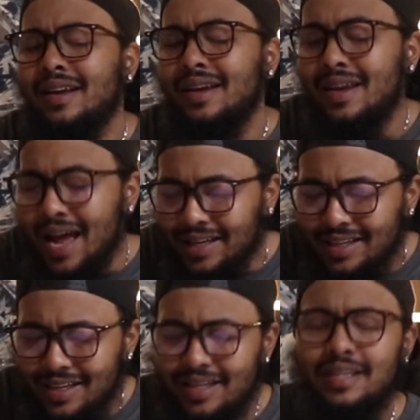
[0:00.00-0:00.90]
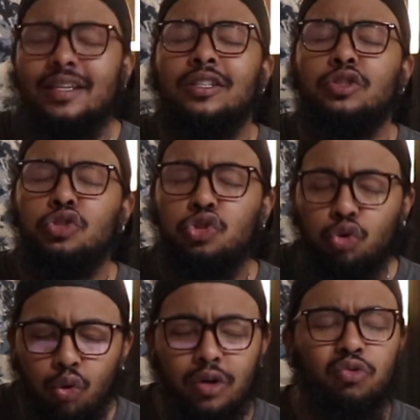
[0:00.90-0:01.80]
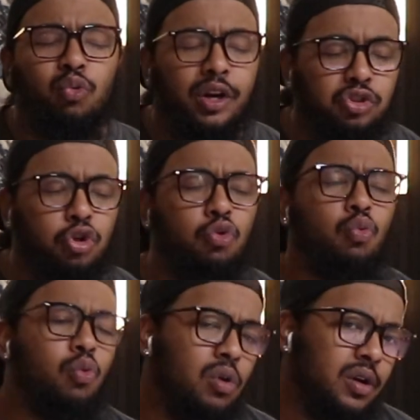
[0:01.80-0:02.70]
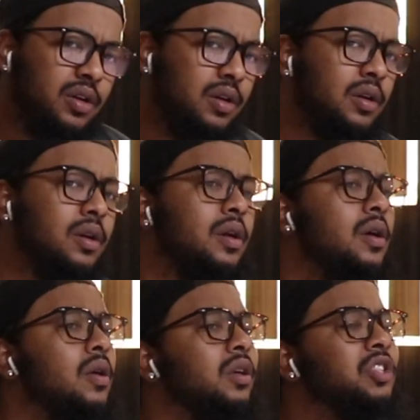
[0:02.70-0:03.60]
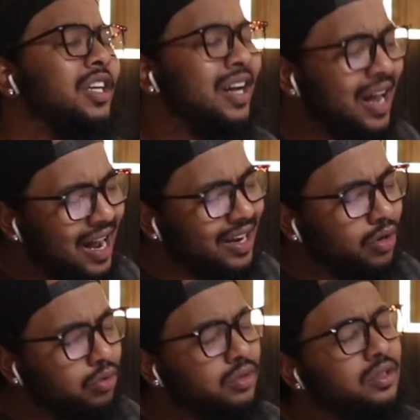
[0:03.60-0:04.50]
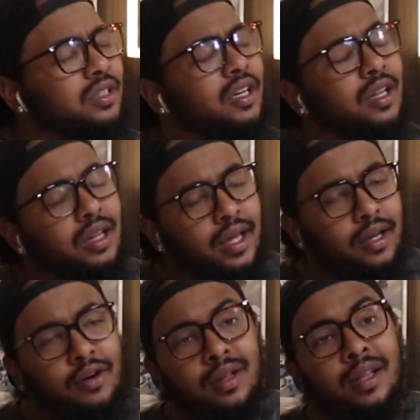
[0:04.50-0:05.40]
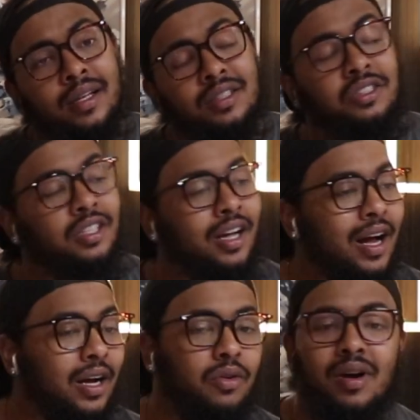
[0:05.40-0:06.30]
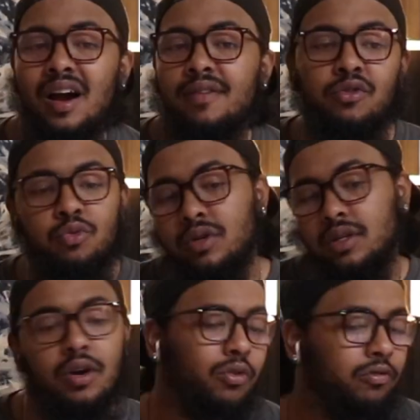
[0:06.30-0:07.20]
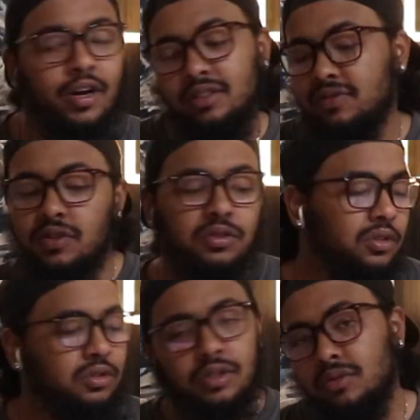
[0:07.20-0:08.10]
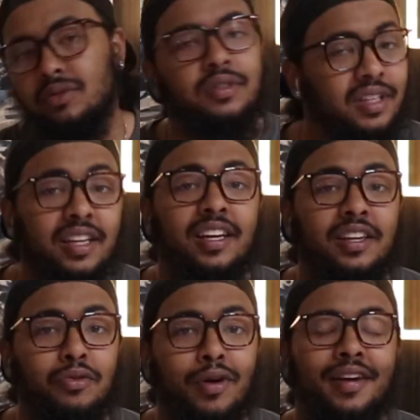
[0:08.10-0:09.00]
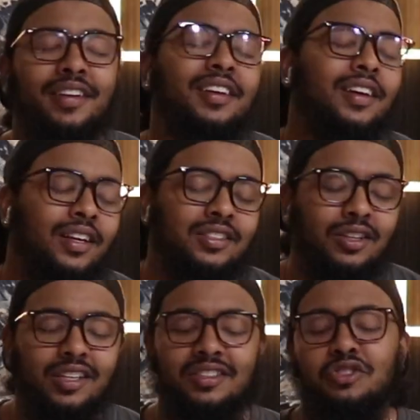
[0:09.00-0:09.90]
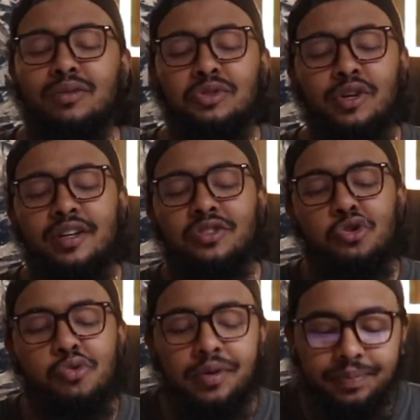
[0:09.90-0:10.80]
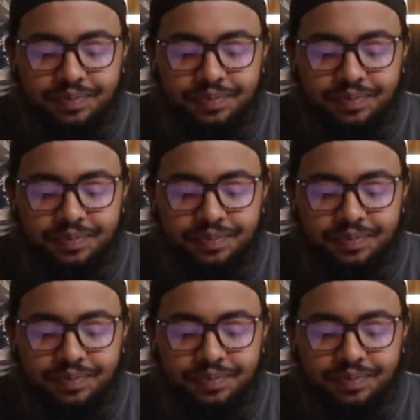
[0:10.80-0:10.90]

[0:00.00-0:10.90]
Nike Jordan Retro 1 Chicago to LA, or LA to Chicago, however you want to go, vice versa, you know. Anyway, so let's jump straight into it.